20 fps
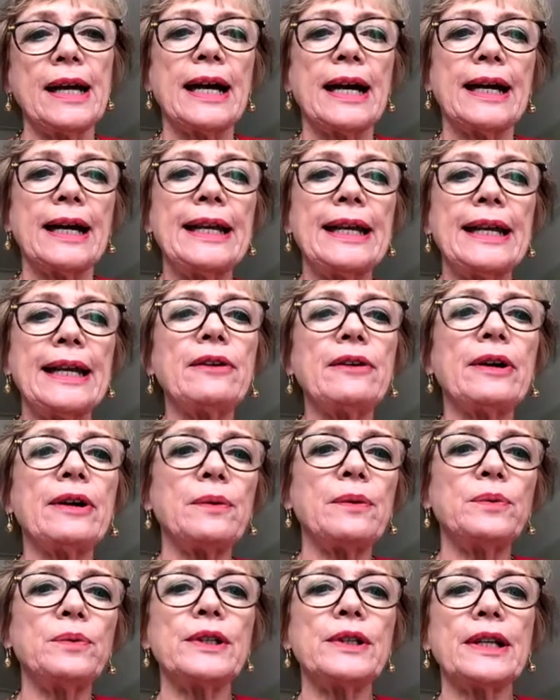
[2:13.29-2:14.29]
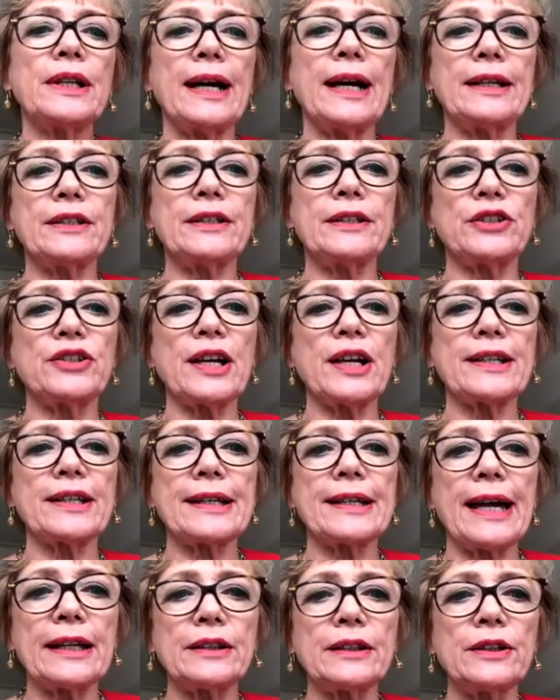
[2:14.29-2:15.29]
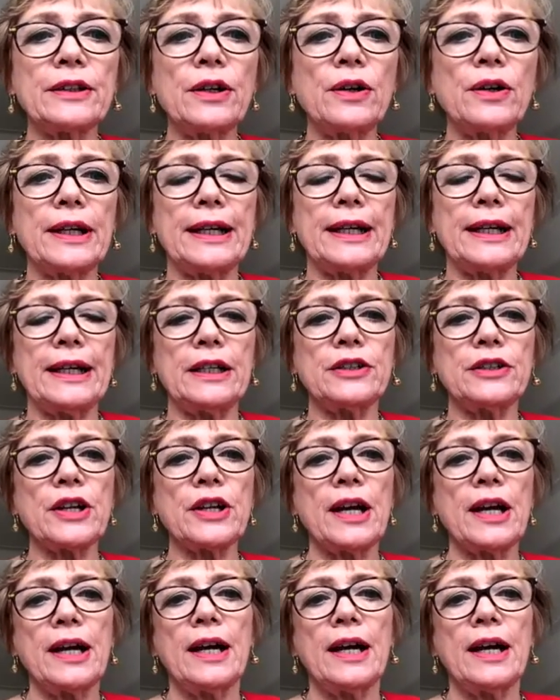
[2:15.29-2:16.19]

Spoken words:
And here I would like to just acknowledge